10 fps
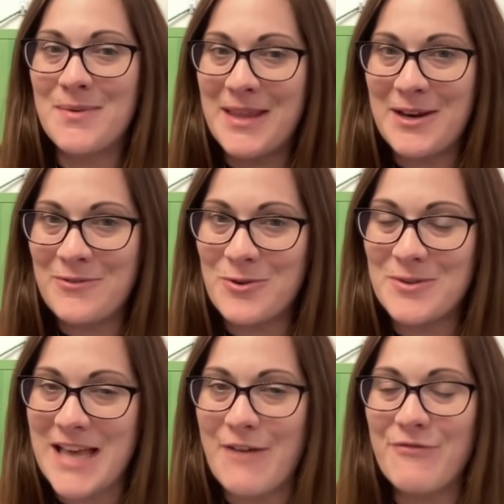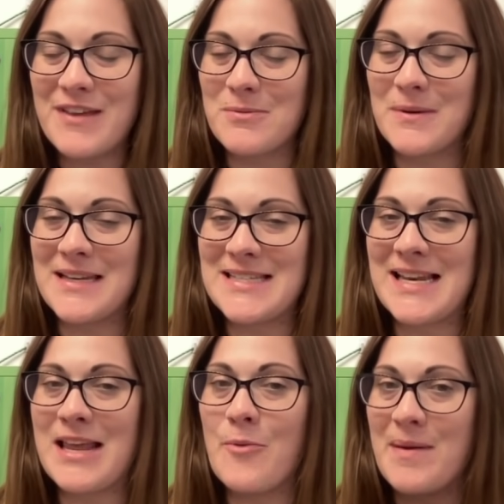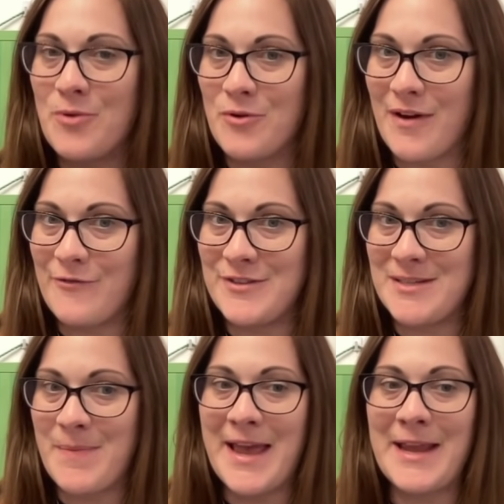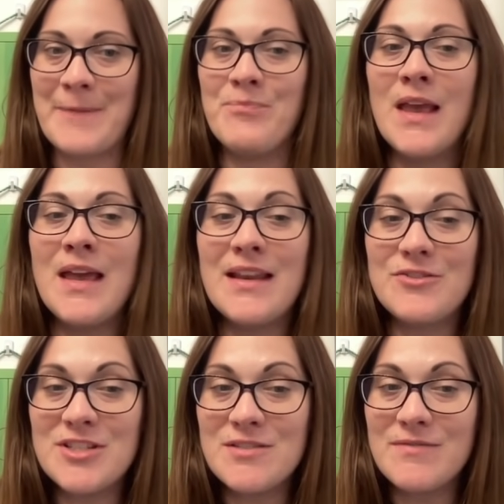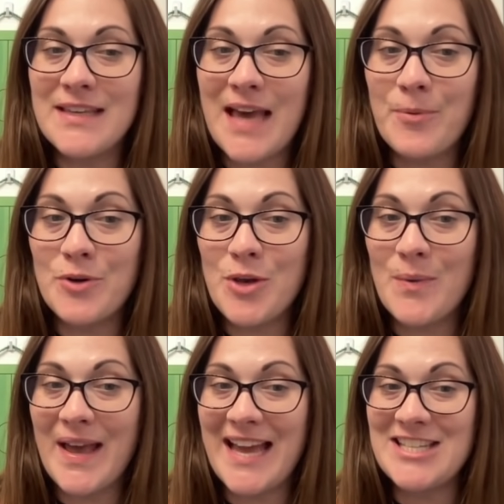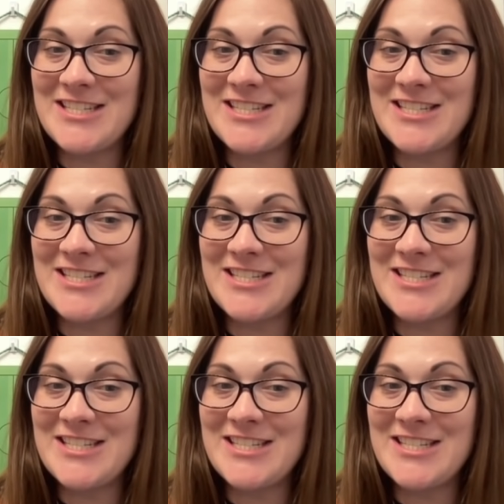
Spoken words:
And then, of course, that fifth one is a little bit more up for debate. Now, just to recap on who I had